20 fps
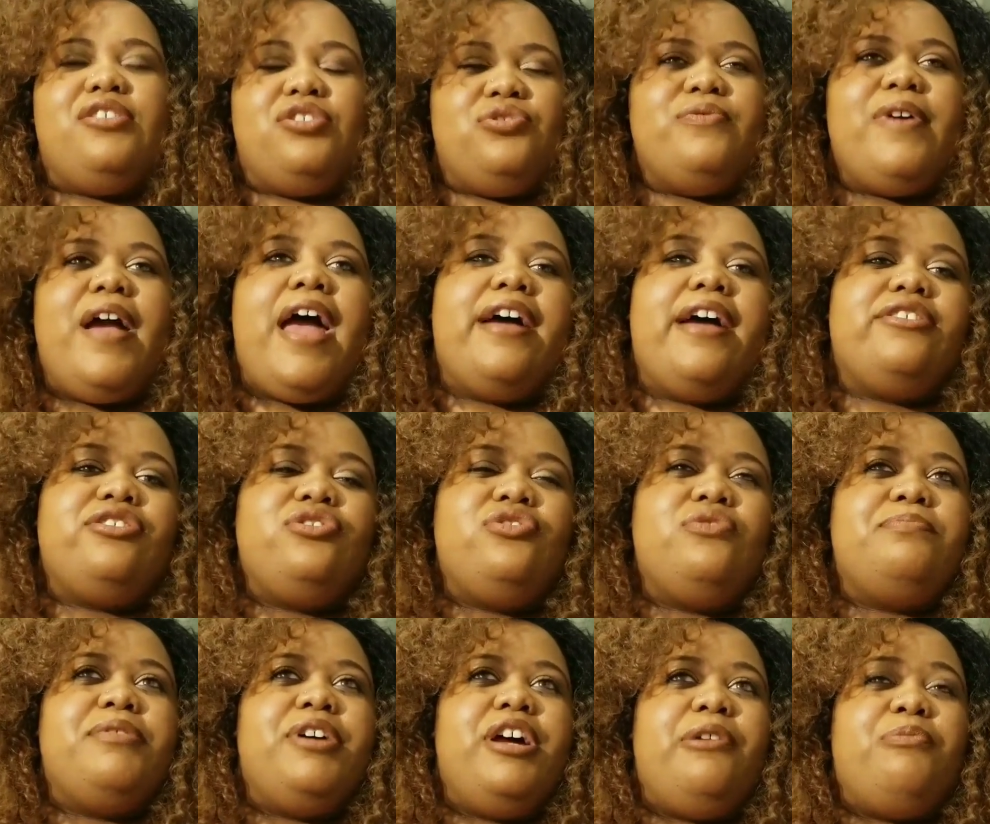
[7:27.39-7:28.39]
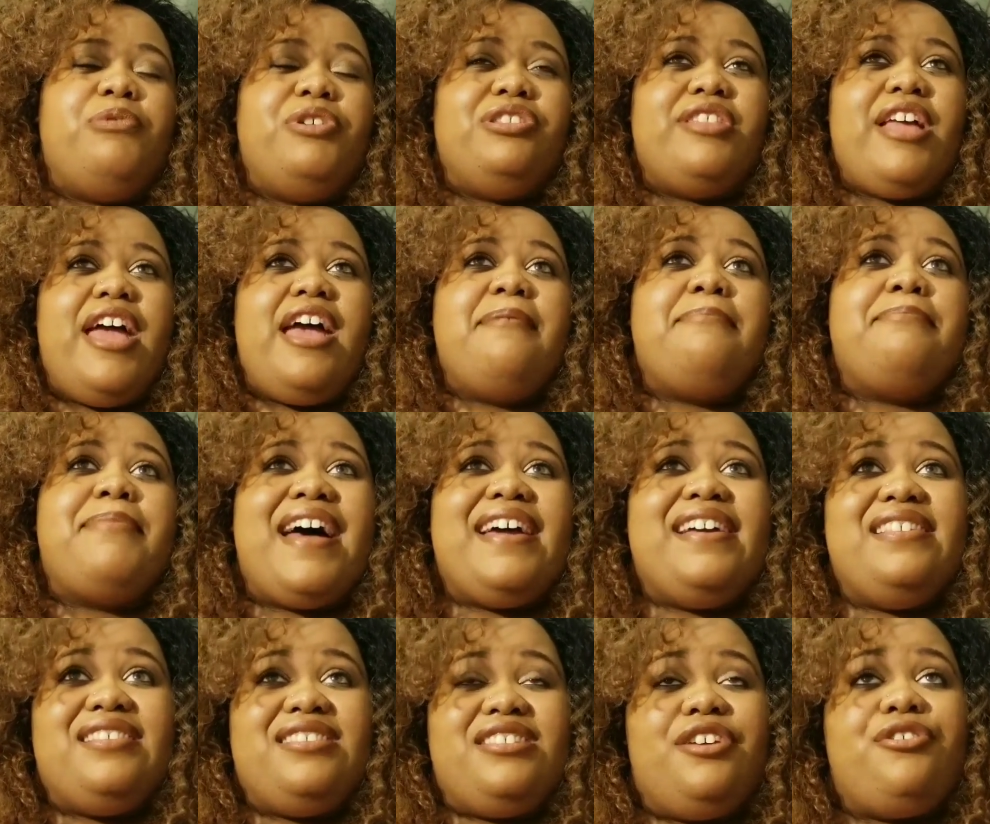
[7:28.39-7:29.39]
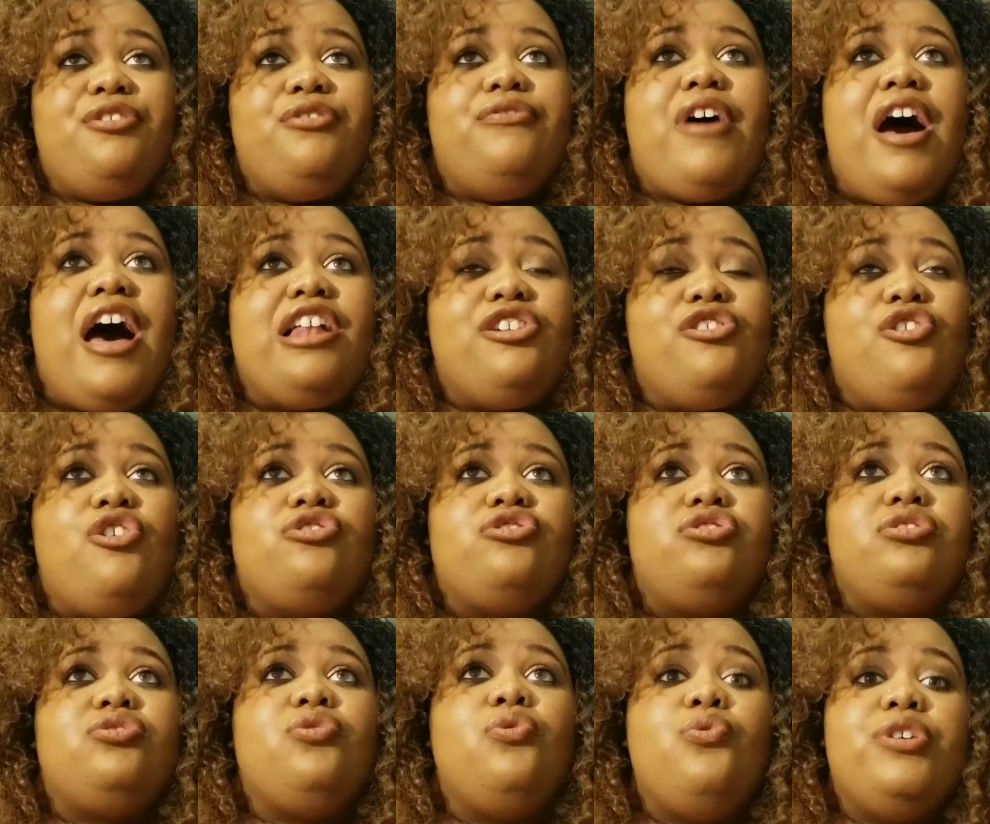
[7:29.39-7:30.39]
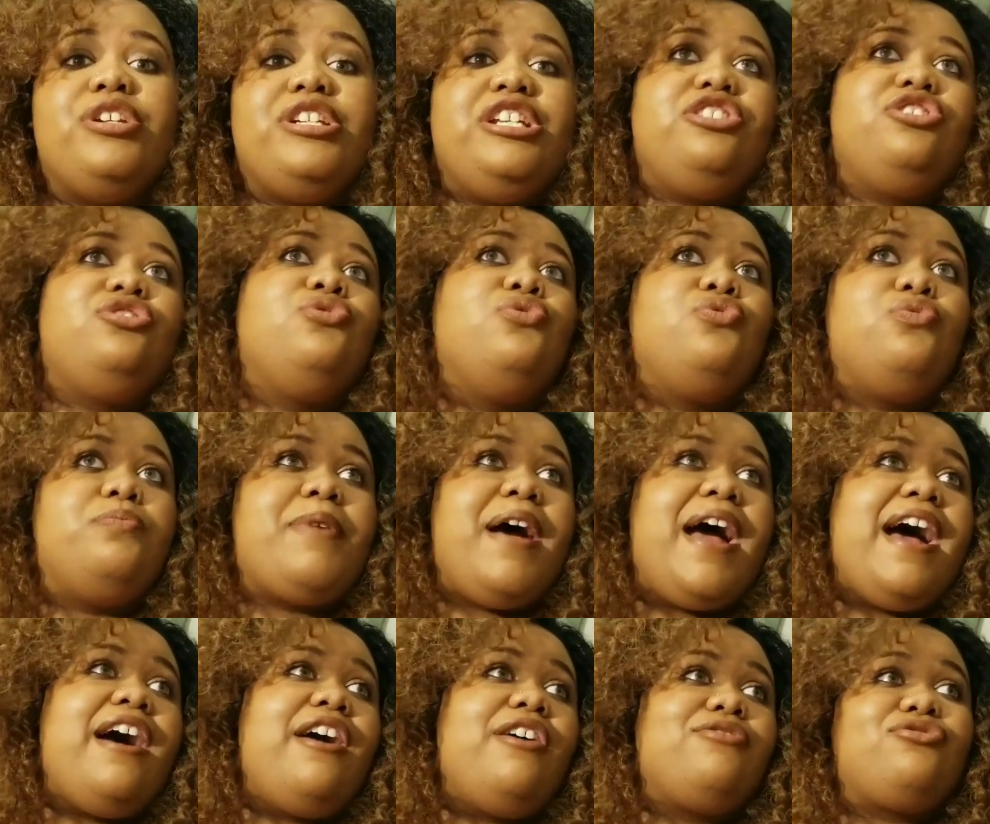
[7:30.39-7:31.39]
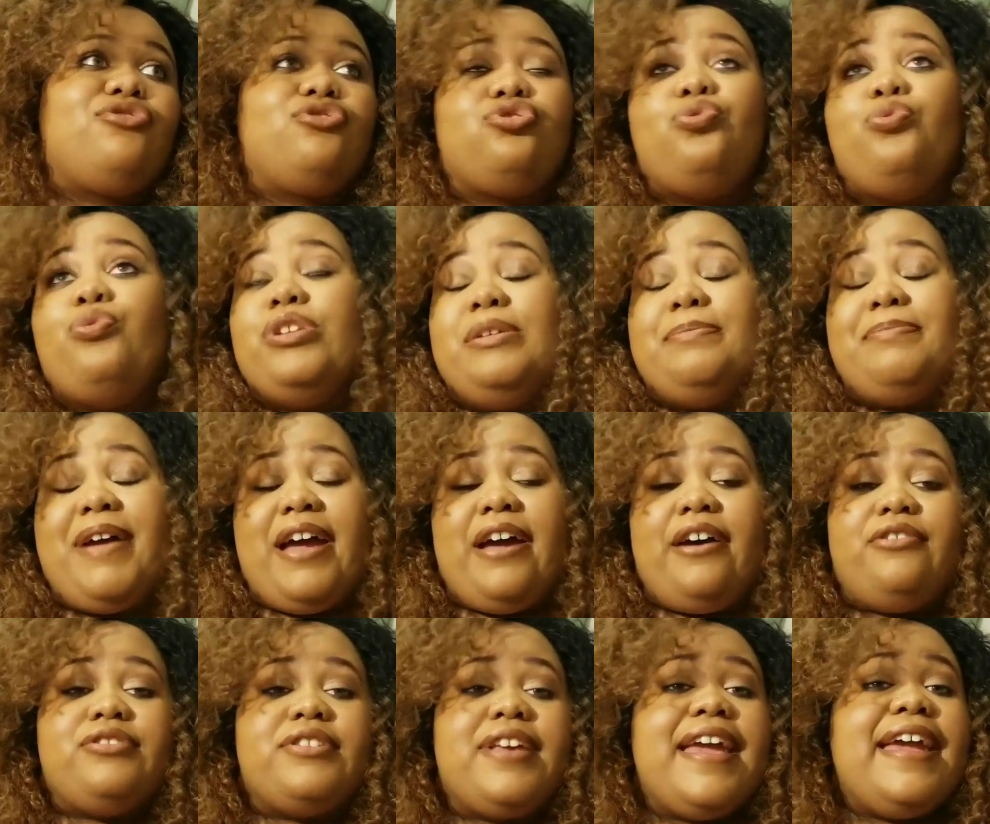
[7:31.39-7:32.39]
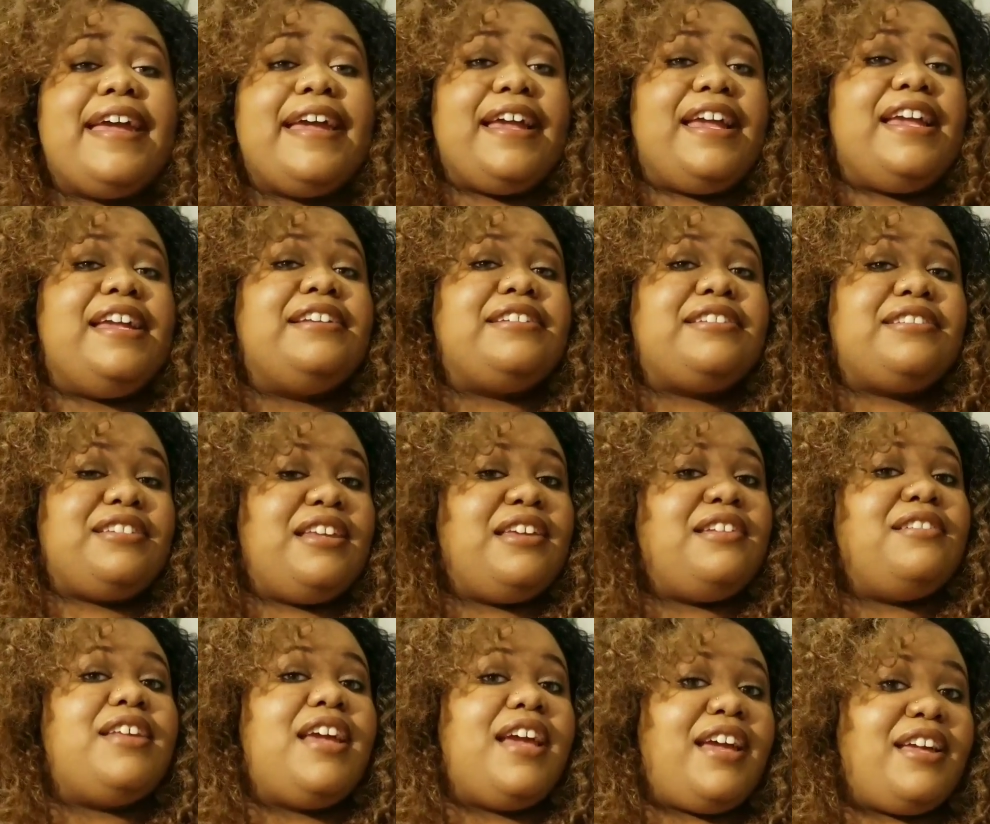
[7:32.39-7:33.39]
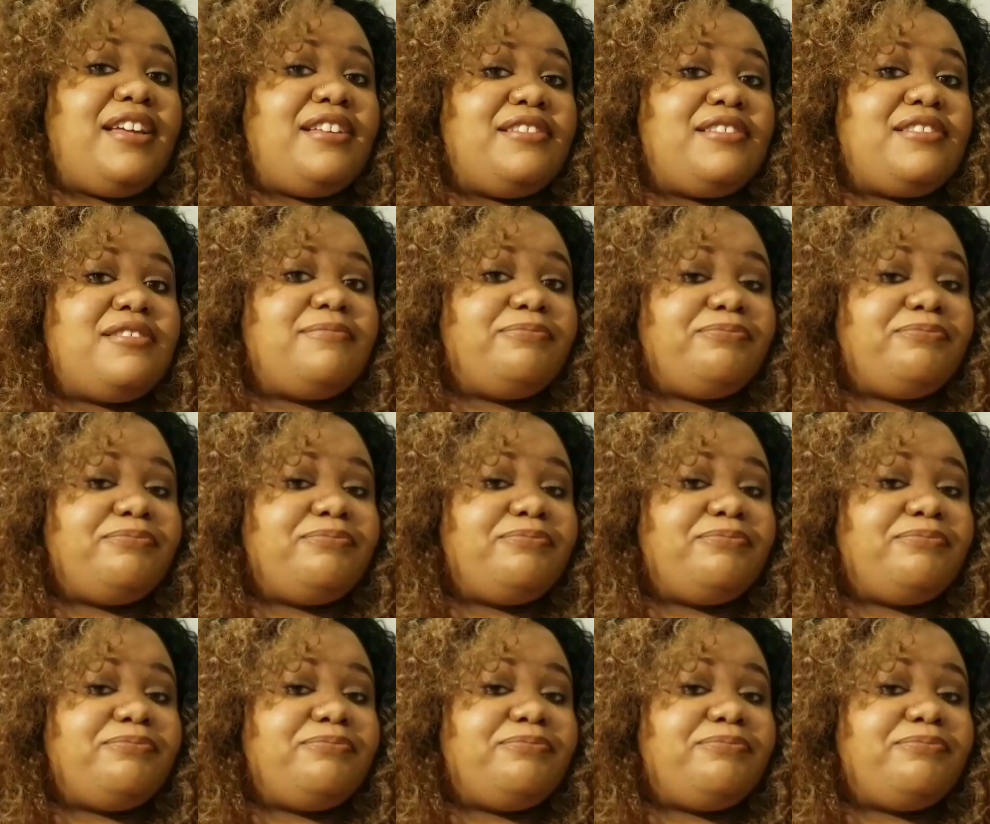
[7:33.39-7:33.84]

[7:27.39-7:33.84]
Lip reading: You had to, but with that by itself, I lost 22 pounds or 20 pounds each 10 days.